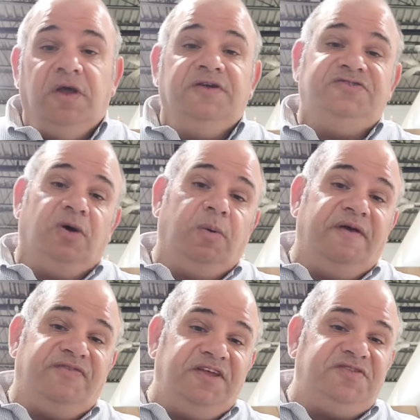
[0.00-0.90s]
So
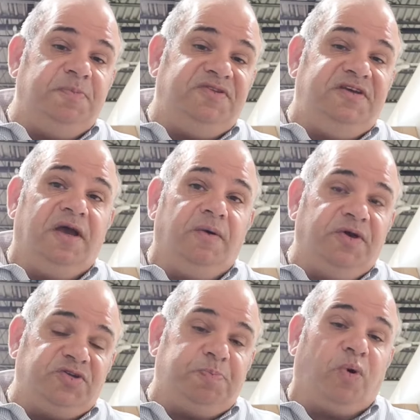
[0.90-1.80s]
if this
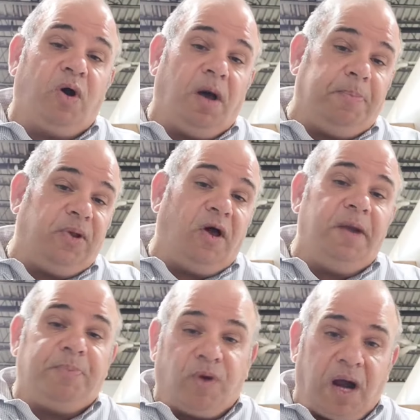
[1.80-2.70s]
material is
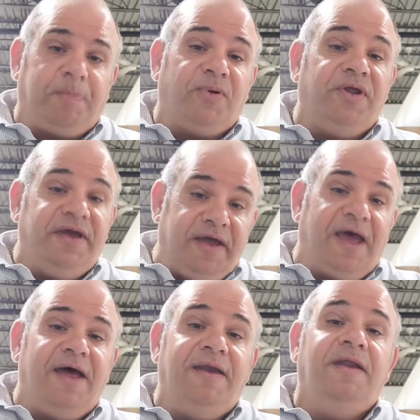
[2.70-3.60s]
applied properly,
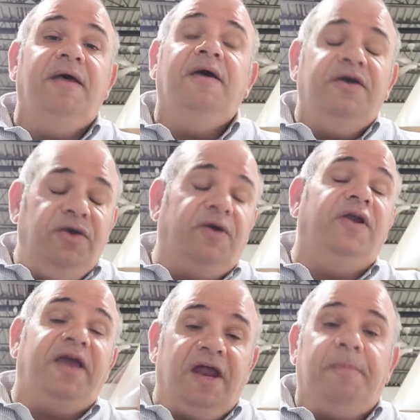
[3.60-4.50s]
again, you're going
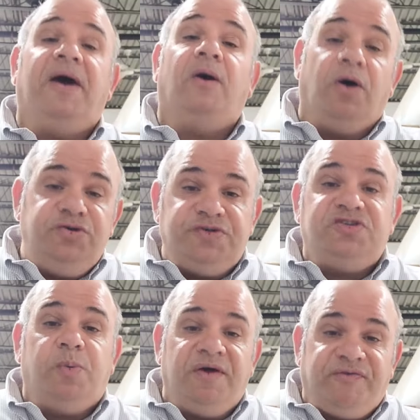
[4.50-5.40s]
to get about 100
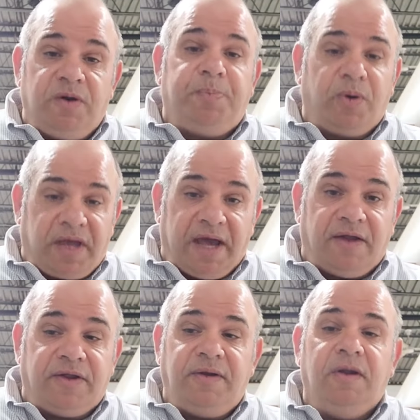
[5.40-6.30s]
square foot per
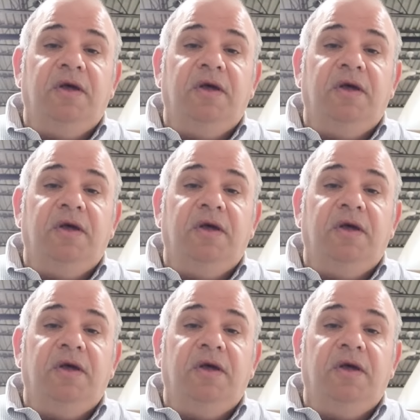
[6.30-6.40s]
gallon.